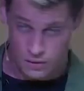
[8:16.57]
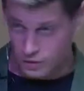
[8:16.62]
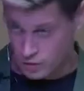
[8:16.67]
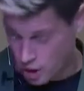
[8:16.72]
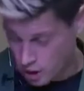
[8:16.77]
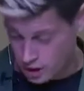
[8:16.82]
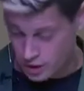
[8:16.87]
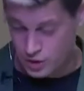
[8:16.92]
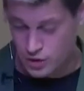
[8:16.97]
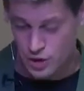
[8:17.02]

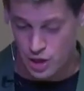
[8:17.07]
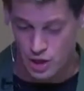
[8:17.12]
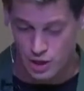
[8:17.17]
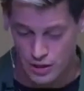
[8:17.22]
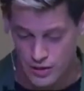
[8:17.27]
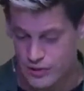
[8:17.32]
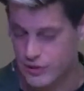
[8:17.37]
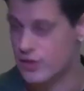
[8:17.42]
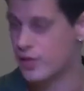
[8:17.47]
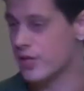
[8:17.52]
Turkish
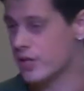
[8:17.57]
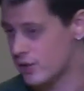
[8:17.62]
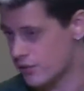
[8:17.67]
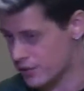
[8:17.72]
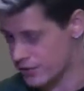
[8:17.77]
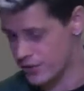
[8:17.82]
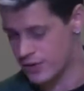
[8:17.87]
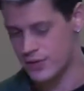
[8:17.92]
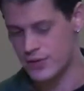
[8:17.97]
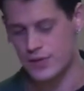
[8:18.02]
journalists trying to
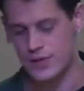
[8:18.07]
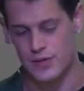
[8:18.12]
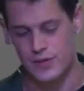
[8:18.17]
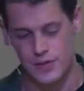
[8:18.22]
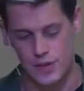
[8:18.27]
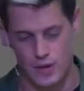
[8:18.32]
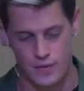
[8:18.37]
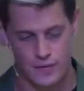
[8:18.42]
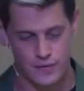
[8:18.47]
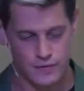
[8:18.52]
resist this
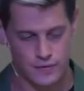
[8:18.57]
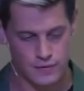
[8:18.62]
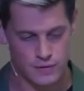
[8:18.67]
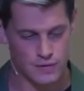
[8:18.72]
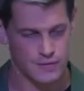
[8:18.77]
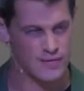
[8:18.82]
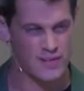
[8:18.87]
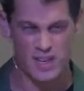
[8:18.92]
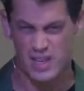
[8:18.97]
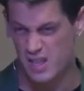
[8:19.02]
stuff
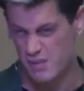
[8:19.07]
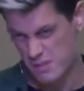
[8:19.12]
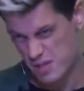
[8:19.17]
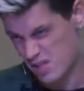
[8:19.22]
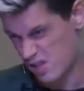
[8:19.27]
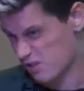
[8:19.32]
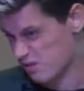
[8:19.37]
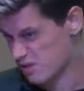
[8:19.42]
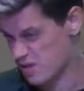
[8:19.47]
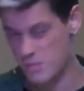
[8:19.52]
can find
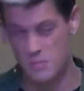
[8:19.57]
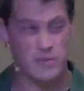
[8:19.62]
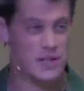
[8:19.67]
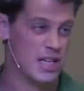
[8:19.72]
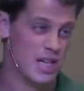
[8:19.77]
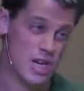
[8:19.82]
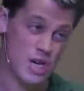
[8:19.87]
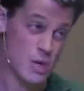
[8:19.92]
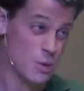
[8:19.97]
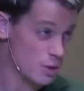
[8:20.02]
themselves
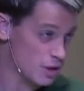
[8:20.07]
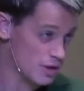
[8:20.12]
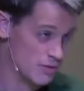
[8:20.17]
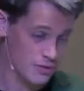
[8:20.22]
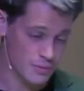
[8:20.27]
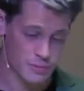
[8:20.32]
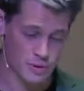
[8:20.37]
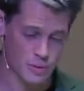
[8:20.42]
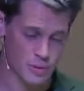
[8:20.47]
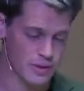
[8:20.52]
simply nuked
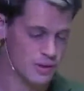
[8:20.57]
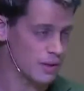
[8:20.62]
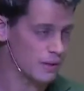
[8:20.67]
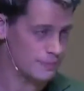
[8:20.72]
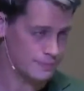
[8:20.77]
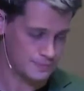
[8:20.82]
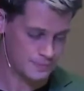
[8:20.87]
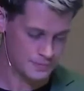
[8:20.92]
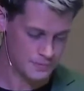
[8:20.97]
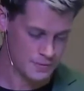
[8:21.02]
from Twitter
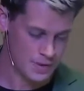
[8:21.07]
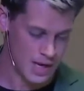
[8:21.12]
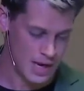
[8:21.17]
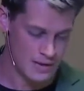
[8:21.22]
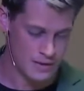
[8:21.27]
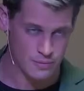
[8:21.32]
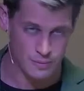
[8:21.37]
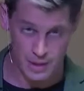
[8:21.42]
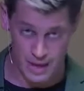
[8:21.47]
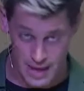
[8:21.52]

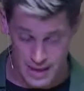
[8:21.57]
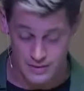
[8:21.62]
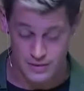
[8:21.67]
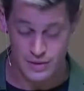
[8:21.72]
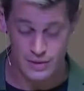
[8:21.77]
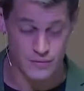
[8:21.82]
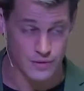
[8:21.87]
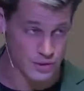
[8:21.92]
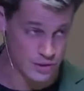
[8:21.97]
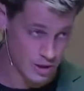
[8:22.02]
at the
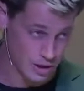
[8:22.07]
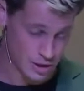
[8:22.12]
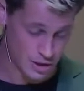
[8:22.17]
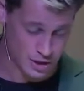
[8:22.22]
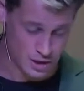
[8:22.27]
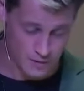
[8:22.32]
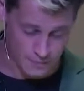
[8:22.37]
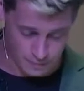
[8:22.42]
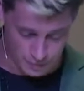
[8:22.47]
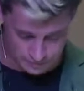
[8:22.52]
behest of the
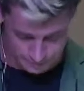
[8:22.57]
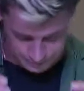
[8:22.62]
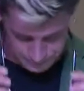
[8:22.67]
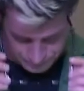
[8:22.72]
Turkish government.